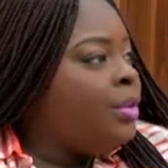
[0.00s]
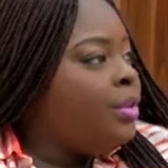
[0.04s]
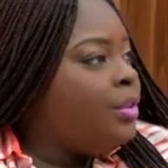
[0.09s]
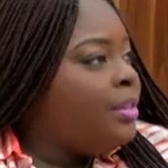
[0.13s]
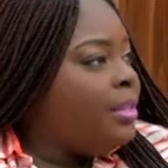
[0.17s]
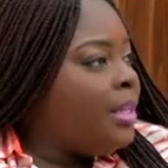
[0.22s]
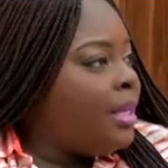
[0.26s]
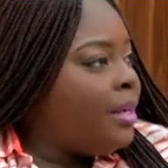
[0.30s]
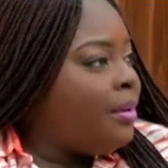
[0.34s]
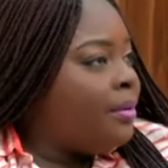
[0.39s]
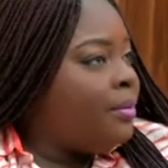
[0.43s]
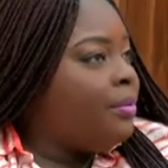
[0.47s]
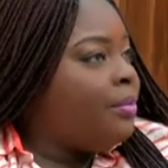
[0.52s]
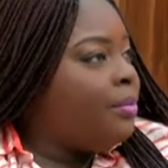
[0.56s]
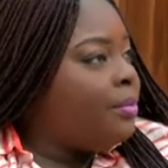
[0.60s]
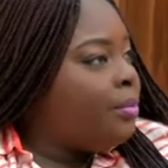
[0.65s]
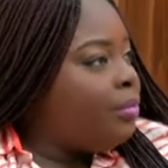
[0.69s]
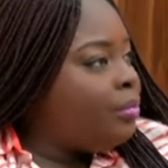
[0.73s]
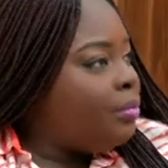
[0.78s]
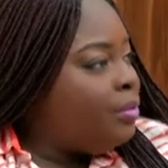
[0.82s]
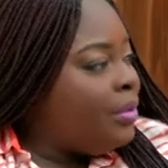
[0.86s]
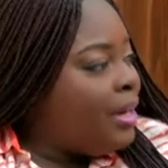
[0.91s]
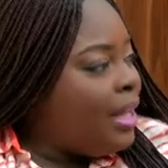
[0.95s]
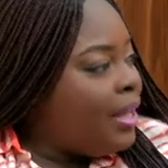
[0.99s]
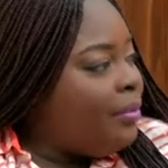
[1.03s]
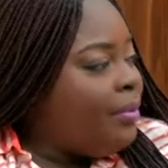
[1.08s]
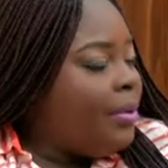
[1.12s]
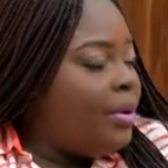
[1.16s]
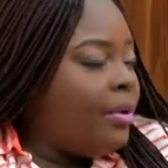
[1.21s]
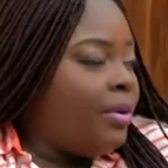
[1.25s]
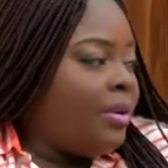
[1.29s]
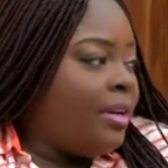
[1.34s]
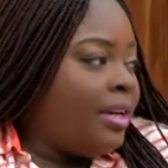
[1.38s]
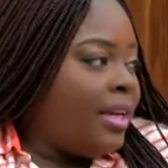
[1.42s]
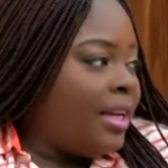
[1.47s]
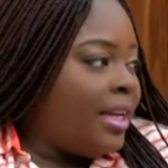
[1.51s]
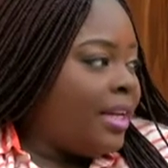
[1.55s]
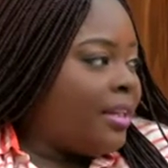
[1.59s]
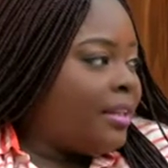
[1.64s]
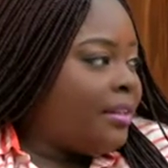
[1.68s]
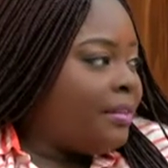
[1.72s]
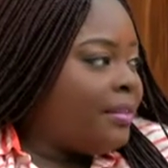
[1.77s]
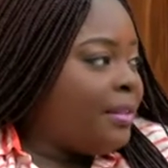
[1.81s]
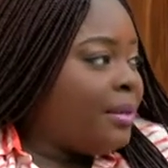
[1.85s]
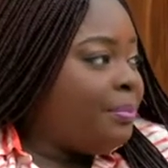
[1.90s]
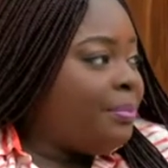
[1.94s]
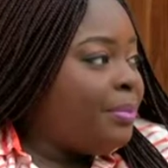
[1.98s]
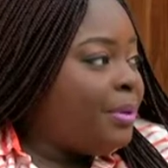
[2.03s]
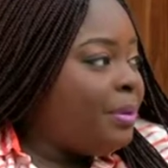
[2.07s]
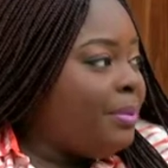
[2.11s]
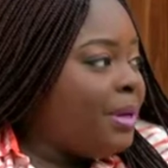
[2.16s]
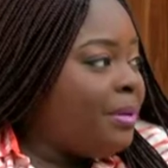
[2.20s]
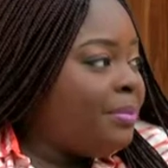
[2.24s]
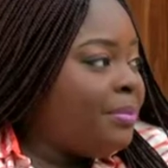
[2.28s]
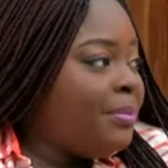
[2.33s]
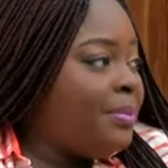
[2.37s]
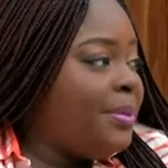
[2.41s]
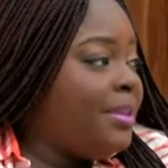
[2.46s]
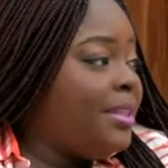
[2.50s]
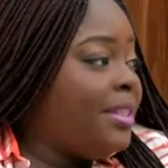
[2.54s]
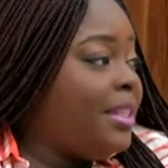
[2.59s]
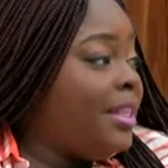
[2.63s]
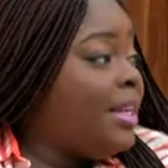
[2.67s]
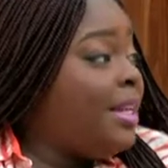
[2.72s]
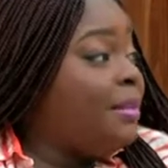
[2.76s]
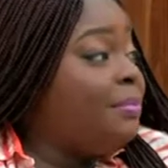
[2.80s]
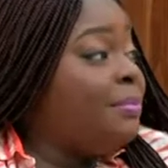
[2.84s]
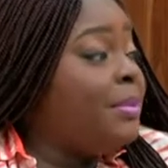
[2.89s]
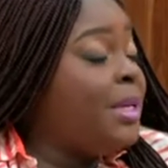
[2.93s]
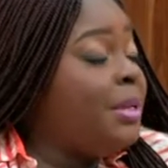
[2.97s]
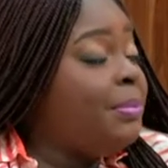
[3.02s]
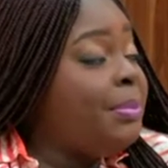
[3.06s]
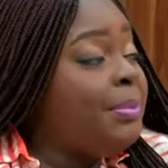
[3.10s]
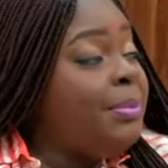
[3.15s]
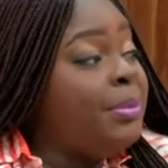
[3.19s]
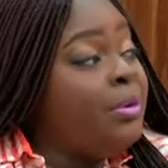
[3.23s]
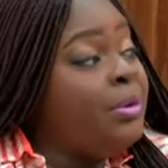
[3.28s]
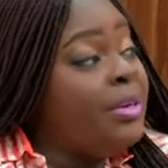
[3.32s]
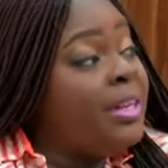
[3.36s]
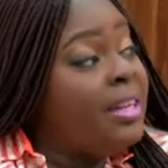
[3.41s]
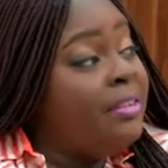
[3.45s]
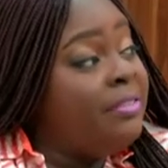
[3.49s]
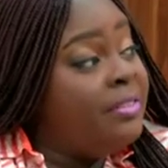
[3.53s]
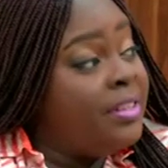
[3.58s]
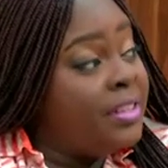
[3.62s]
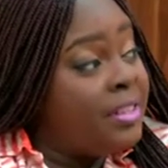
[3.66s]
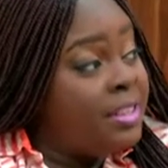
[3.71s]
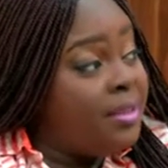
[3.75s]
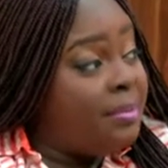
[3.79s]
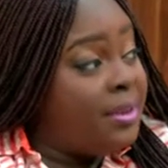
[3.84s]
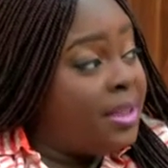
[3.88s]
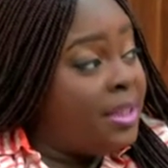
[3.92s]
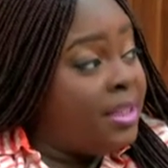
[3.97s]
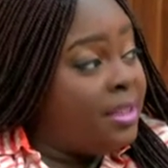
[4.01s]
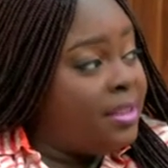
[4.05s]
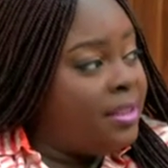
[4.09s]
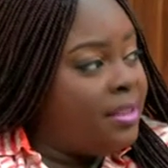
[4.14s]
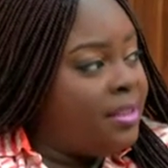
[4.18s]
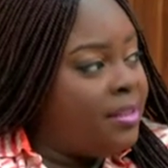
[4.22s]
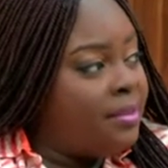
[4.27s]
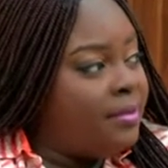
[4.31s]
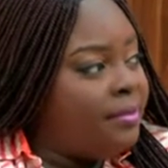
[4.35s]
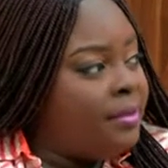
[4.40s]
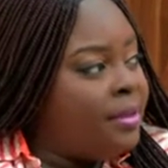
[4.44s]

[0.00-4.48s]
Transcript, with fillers: Now, now we're online. The problem we say that many people don't get visibility.